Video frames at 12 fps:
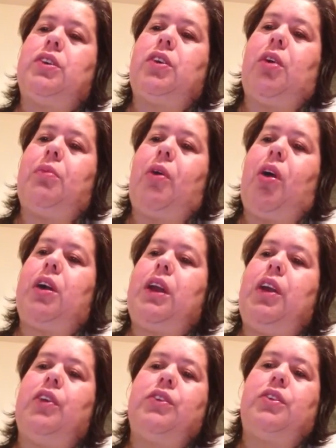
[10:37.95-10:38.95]
to start barking.
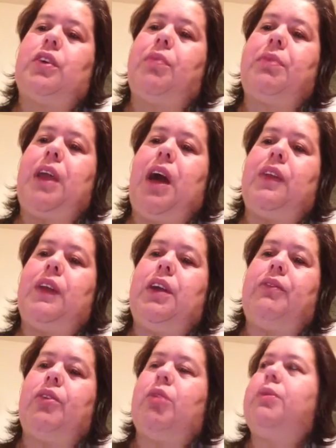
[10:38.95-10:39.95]
He heard something out in the
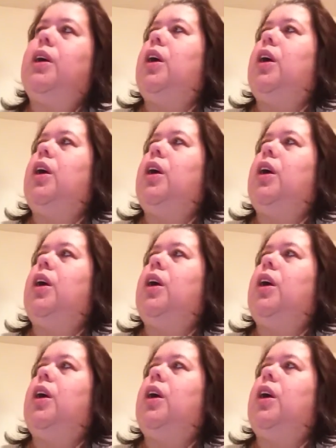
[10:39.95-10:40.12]
living room.